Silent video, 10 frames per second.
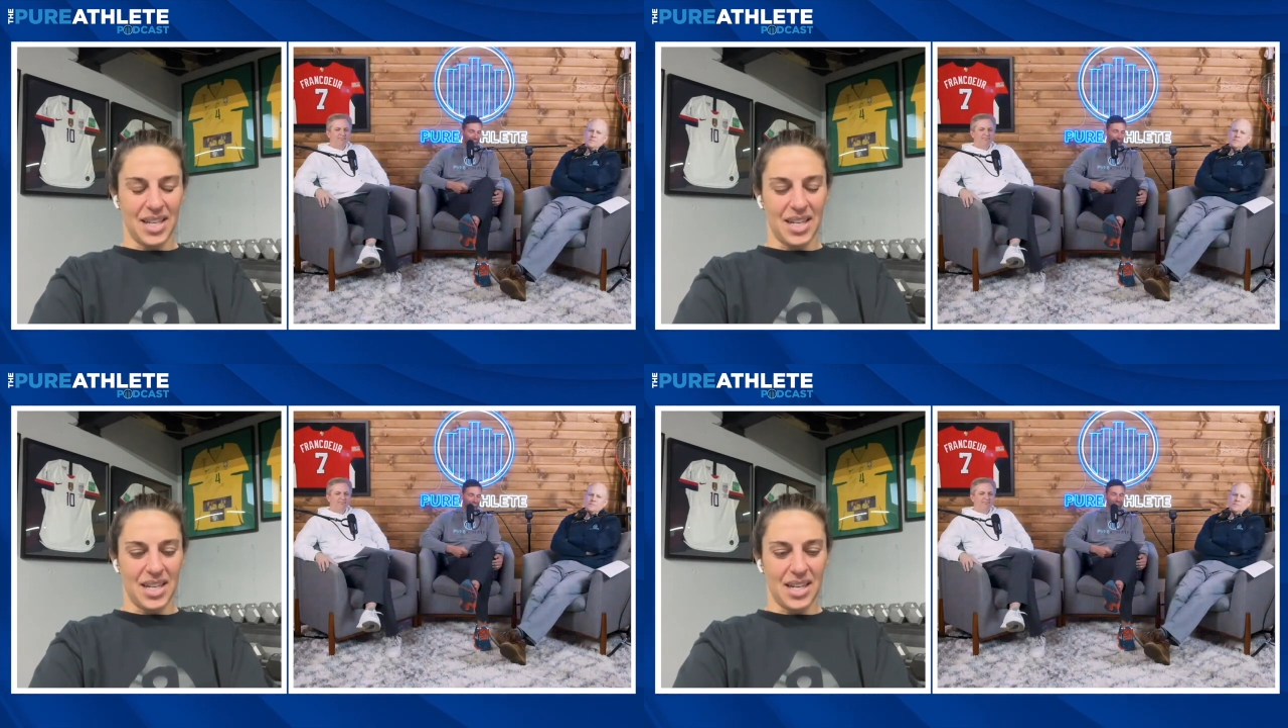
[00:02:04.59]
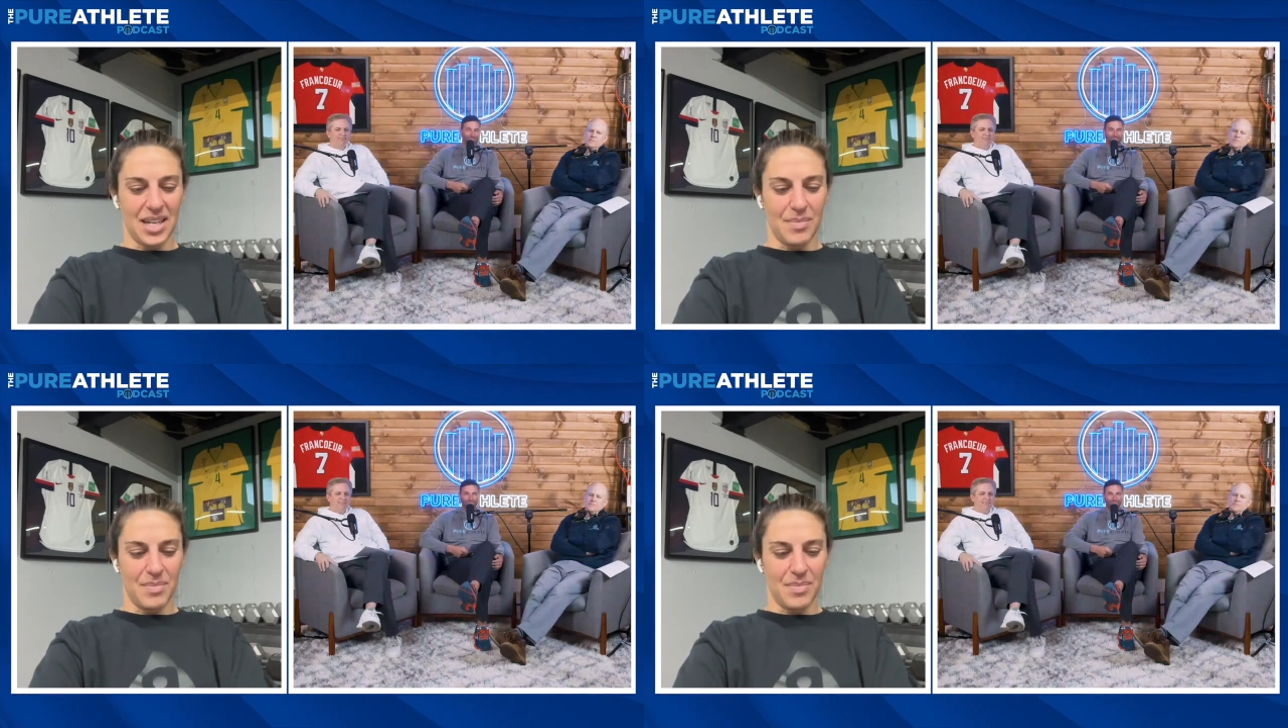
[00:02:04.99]

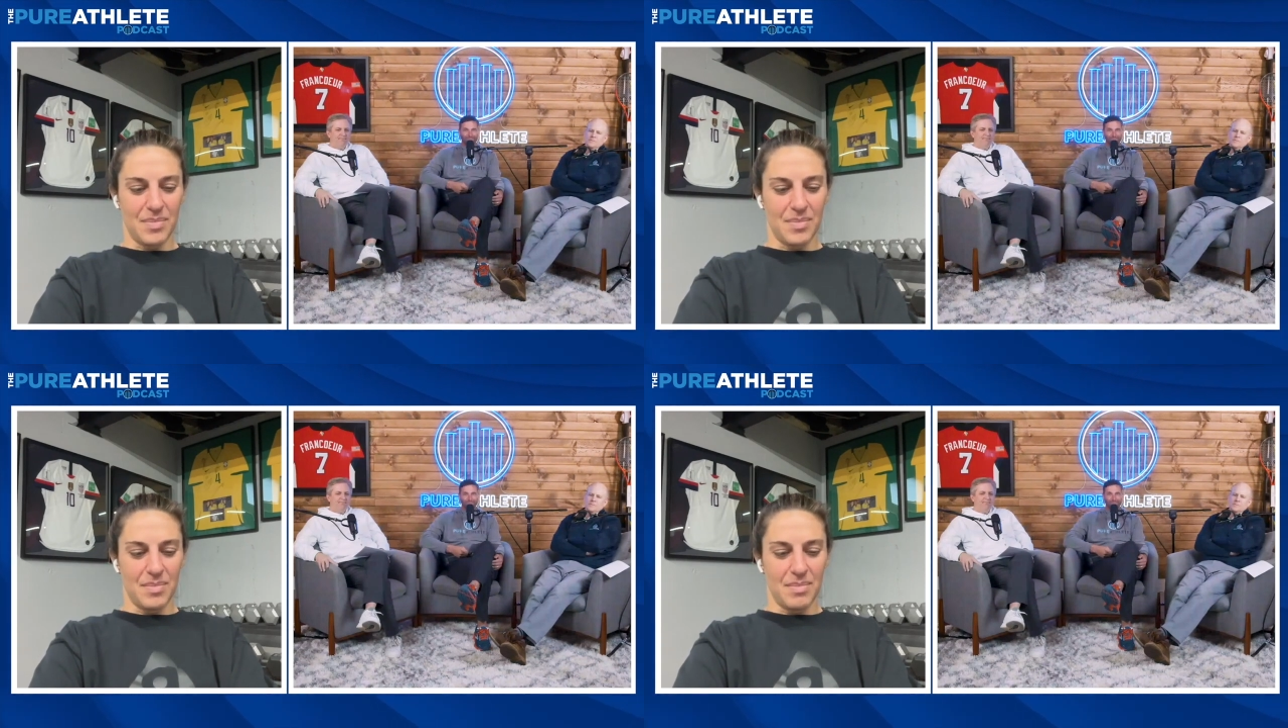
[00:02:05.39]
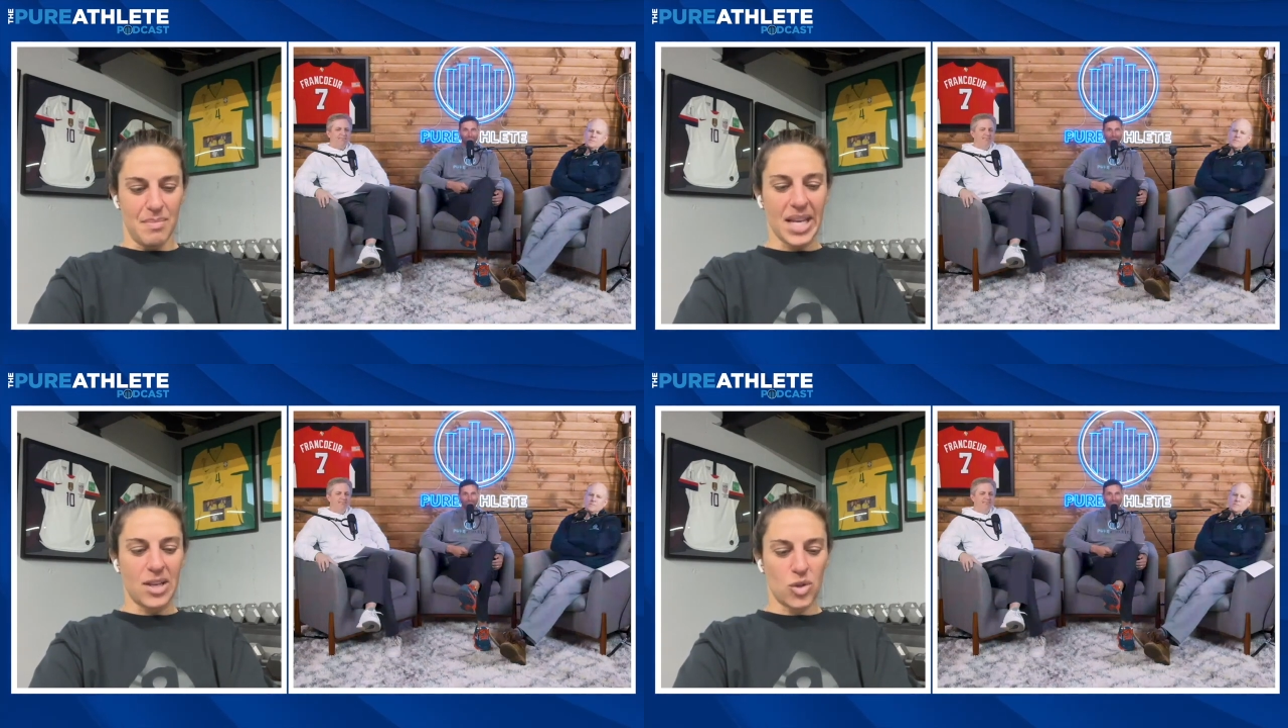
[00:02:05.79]
Um,
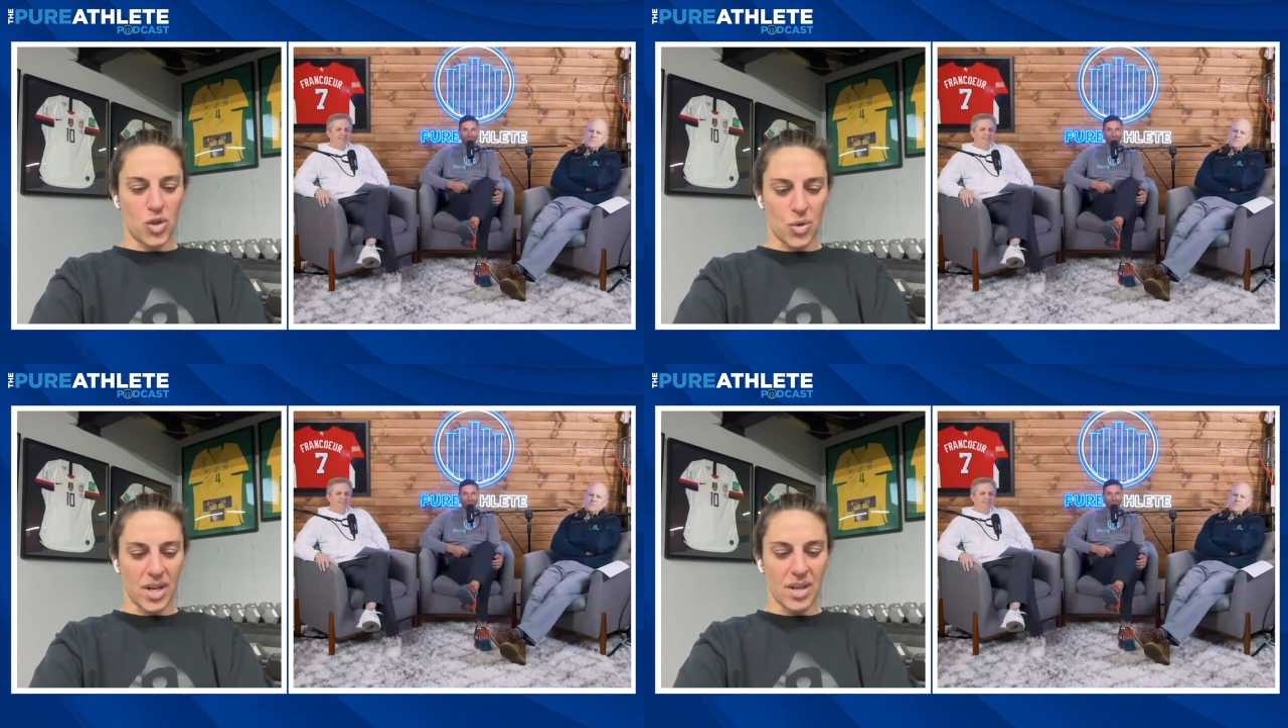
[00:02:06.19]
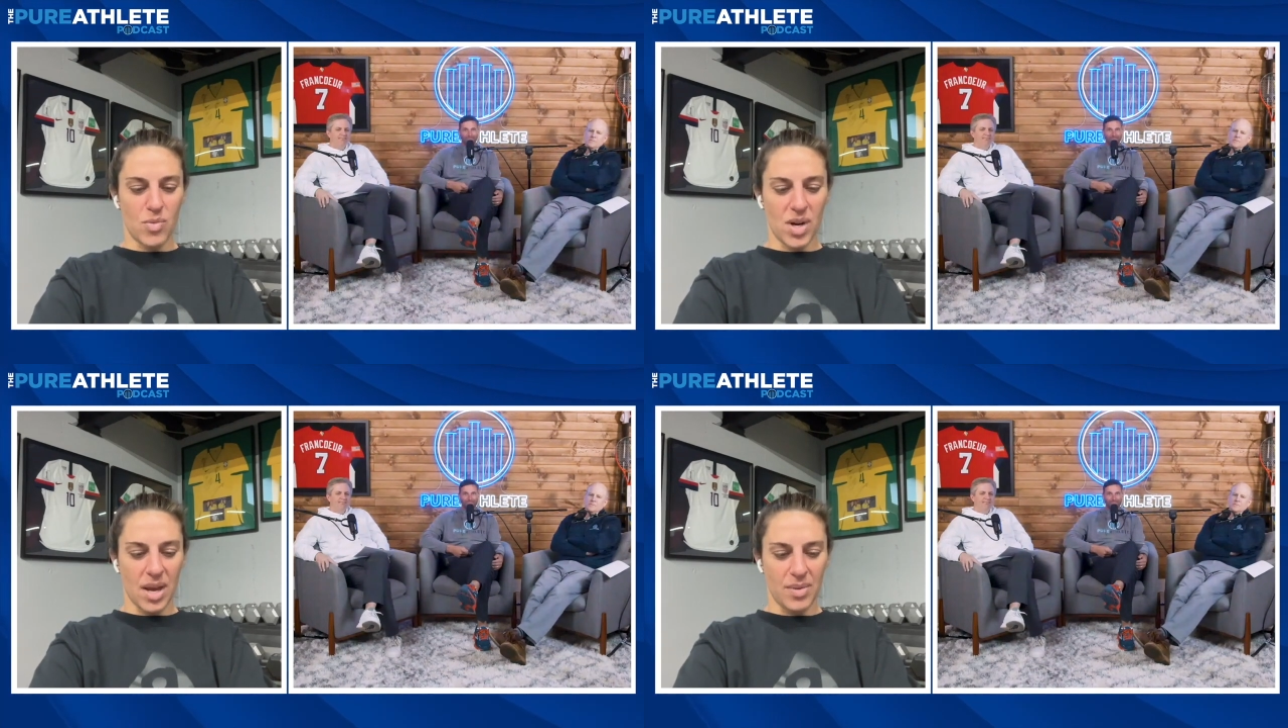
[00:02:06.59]
Michael
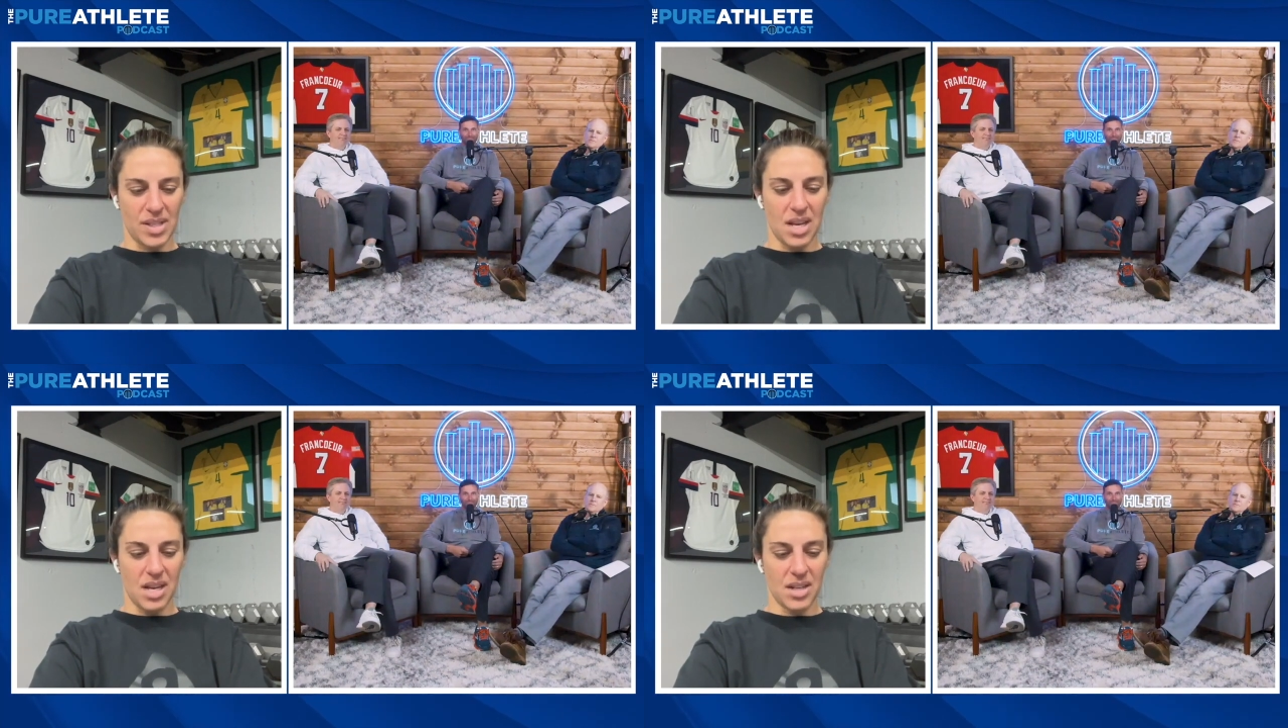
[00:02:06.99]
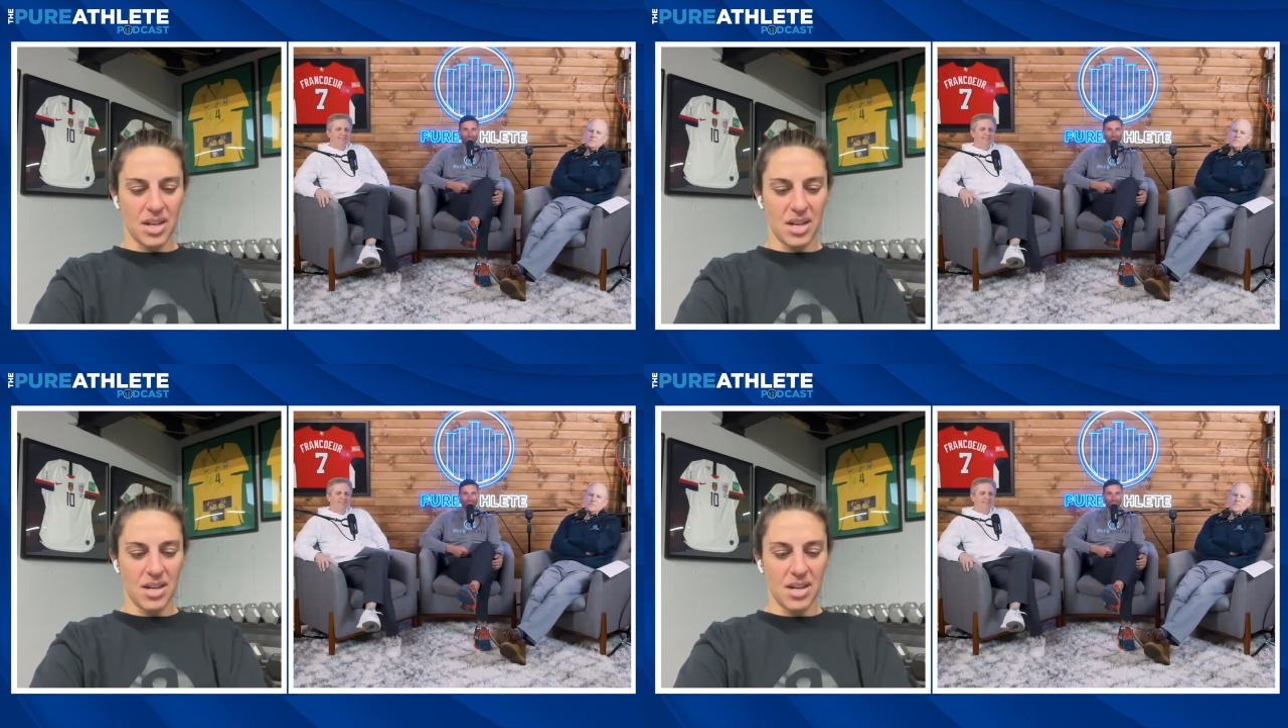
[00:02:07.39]
Jordan when I was younger,